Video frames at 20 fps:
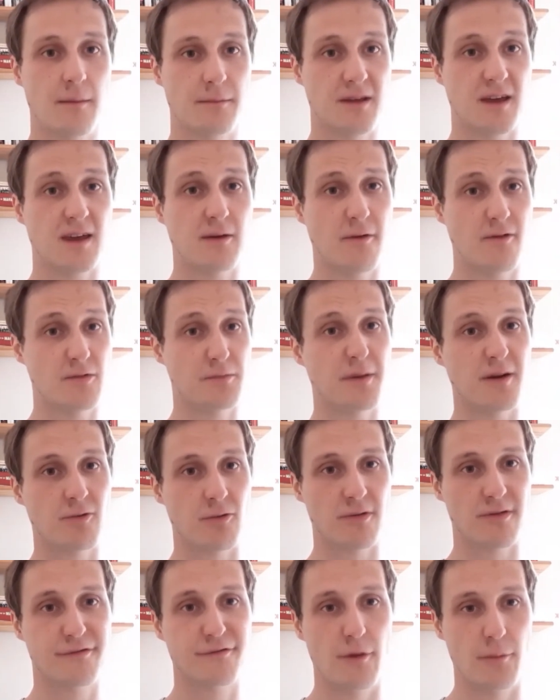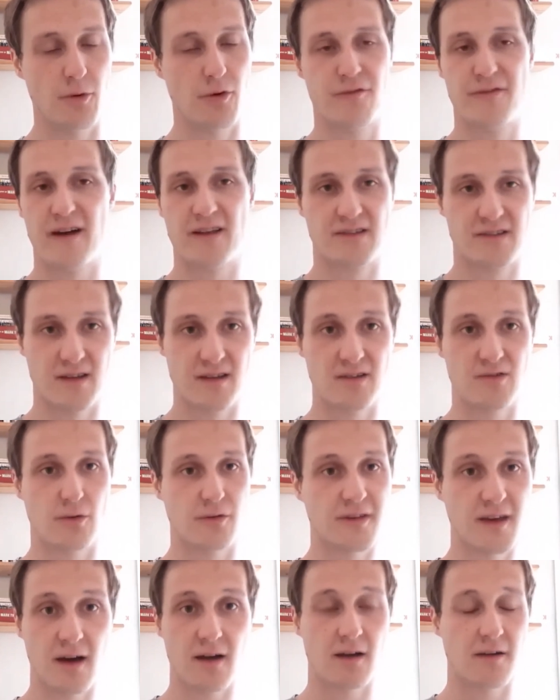particularly when there's big groups of football fans in, sort
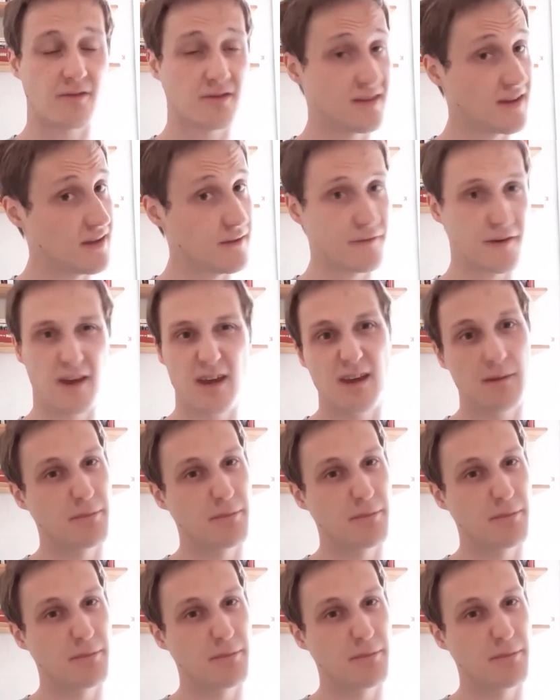of yelling at the TV,